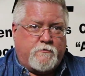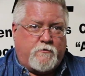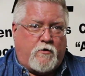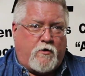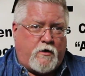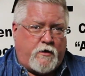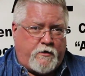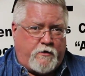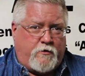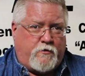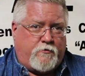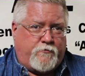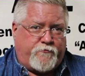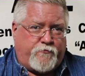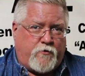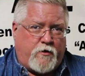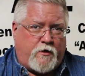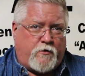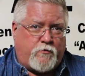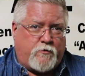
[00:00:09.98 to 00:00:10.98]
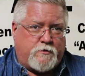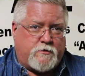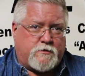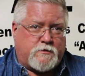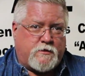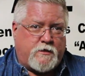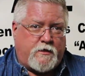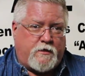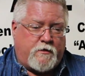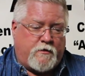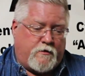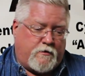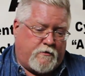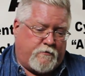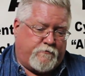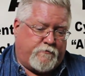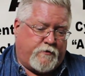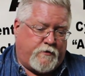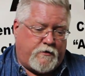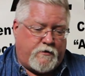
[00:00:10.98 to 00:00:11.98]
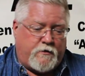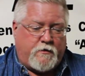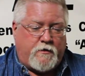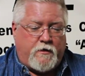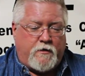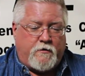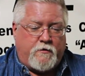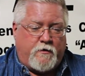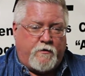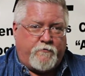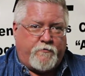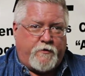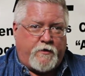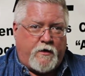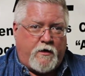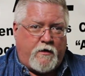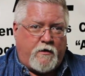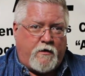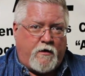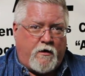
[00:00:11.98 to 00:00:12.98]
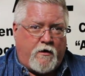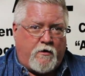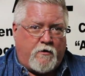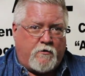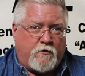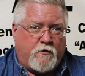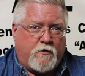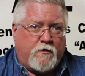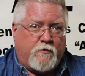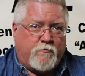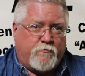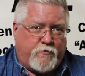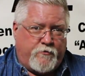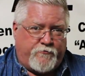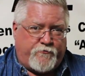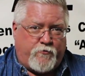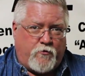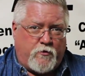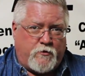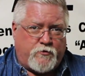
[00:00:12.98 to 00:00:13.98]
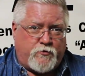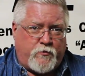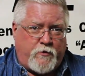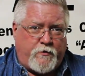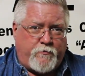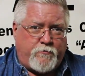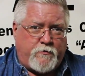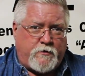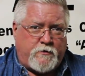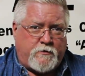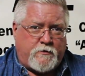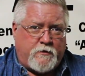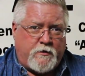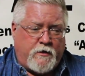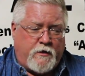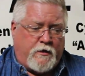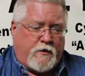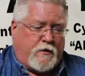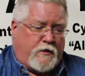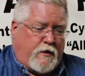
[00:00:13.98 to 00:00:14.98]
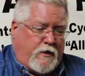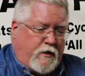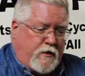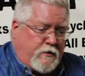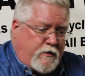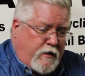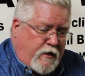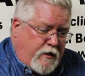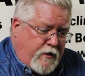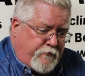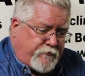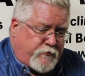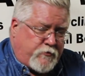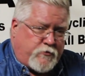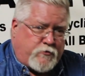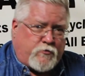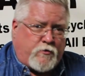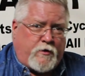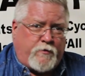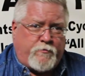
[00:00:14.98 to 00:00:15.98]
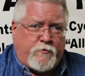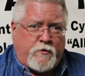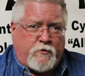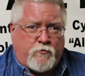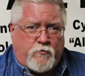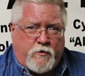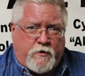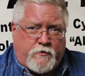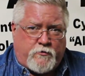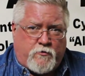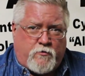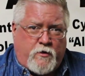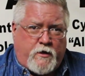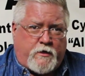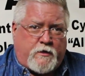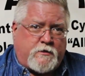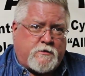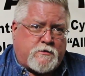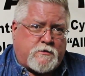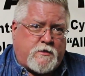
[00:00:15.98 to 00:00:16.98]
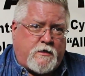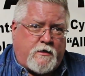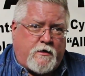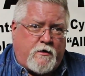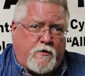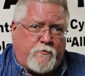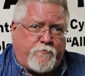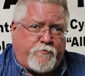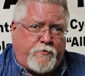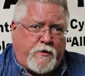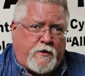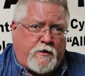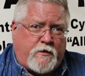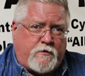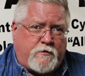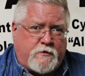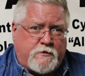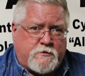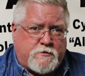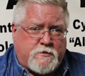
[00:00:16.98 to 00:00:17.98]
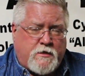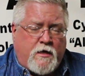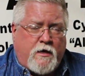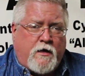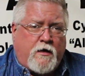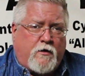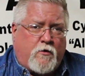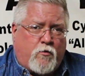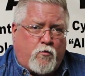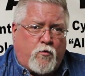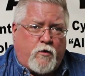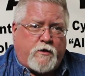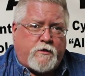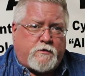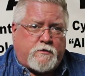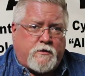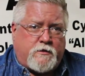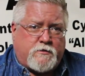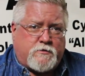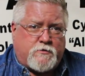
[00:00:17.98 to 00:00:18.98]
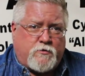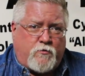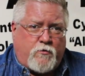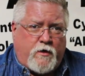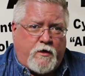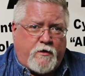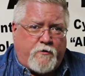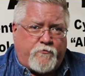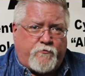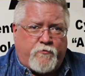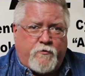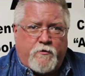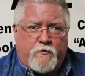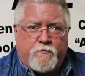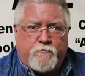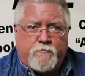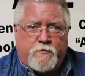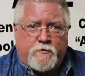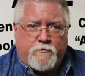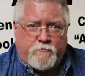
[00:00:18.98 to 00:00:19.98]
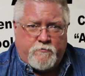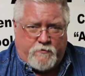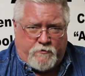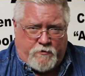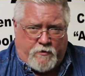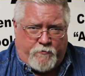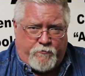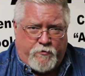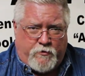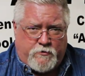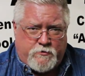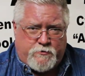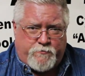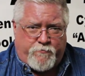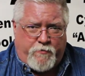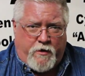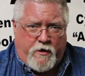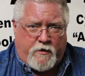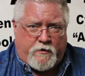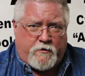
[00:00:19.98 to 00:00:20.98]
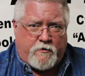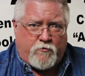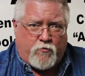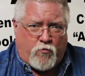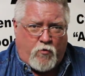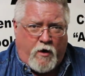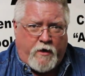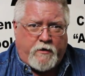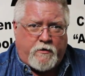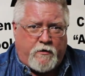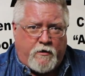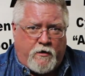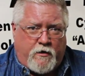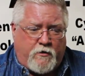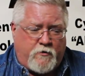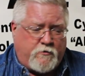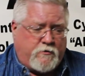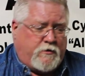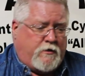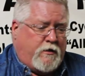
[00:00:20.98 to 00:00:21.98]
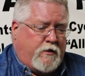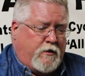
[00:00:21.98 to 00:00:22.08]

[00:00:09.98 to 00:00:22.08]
audio frequency of the AR before treatment and after treatment with QuickenCLP. That's one test away from a mil-spec right now,